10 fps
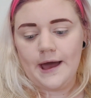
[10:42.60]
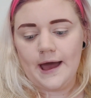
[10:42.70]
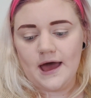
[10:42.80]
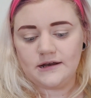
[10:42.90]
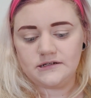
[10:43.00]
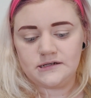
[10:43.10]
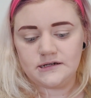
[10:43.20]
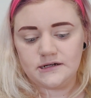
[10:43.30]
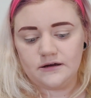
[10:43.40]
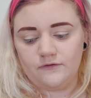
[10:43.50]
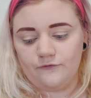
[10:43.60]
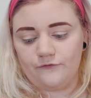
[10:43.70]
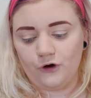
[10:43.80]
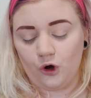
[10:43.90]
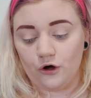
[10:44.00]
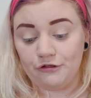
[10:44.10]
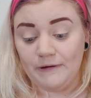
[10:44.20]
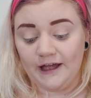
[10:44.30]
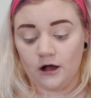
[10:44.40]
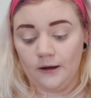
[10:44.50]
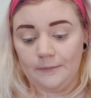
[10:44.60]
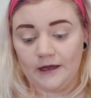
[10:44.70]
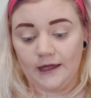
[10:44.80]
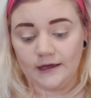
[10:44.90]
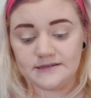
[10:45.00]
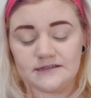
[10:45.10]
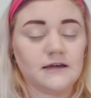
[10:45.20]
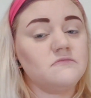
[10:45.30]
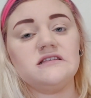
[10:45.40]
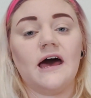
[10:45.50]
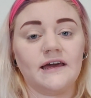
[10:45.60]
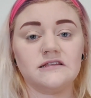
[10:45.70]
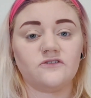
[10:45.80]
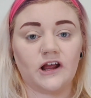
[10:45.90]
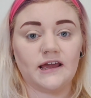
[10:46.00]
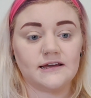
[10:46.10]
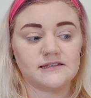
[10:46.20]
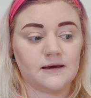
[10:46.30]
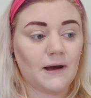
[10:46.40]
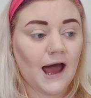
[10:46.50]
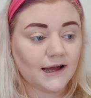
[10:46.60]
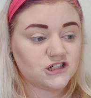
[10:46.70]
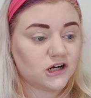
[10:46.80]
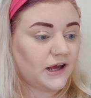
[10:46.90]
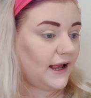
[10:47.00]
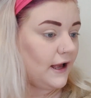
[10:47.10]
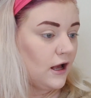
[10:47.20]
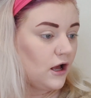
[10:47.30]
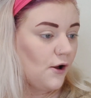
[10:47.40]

And for goth makeup, it seems like it's very easy, but actually,